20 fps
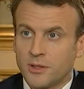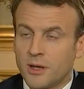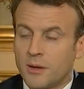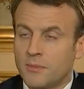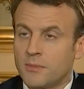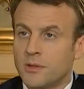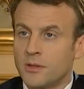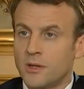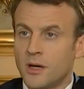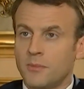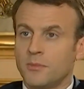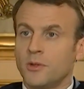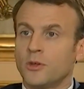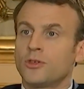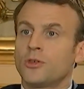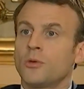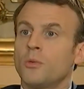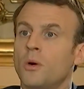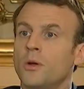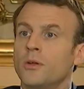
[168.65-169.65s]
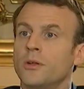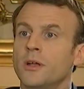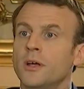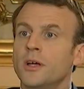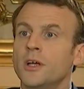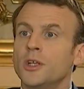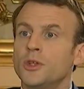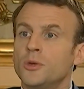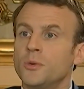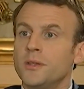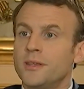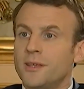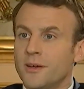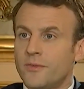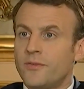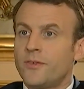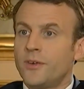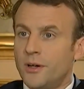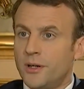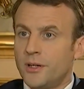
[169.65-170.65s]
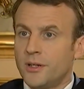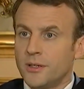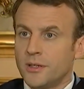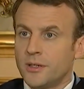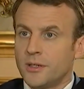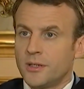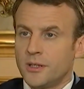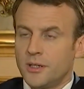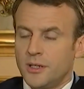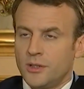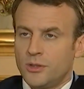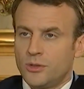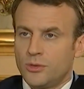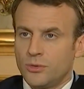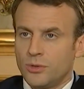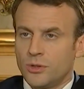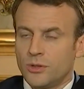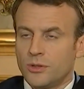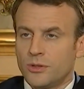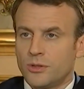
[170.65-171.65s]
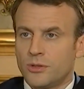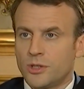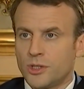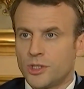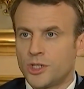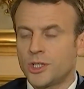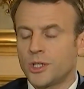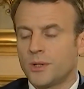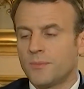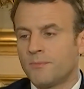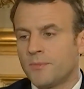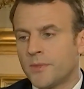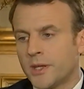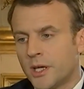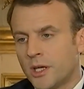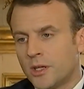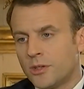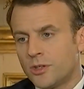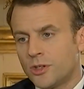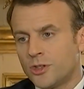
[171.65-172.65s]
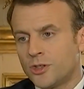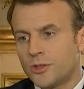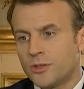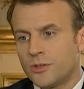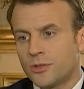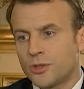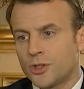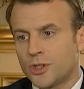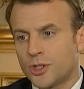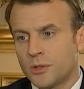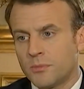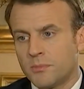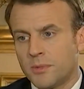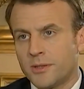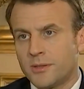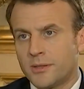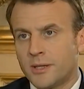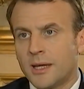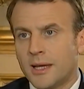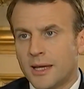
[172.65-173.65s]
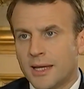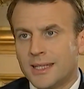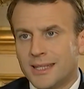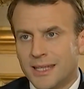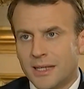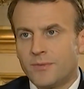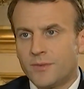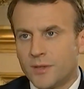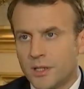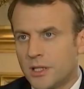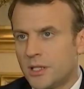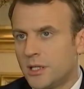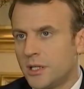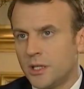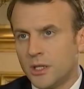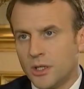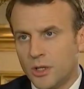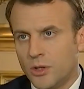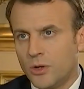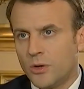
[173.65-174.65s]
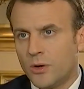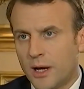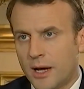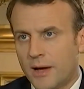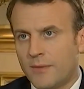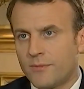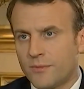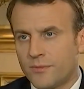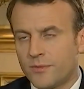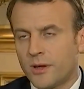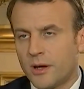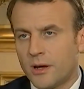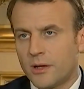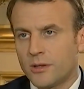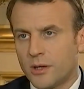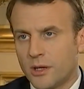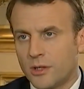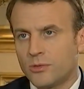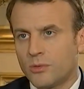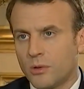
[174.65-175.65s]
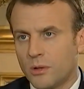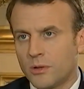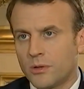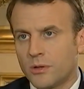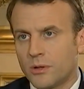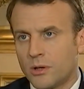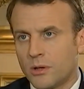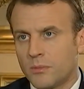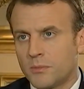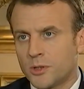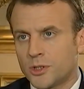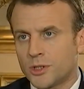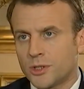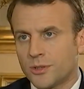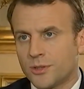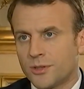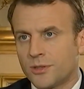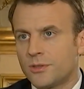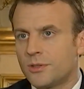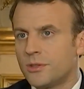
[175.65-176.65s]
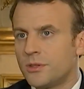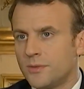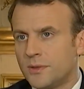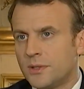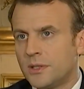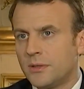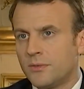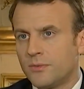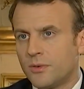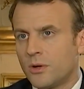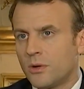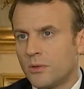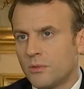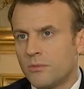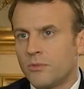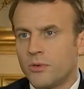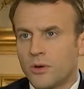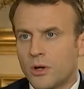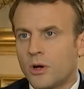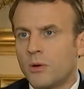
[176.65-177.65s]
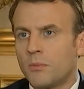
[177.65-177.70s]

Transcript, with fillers: And I'm, I'm not the one to interfere into a, such, a, such a discussion, but definitely you have uh, as well a commercial sensitivity for, for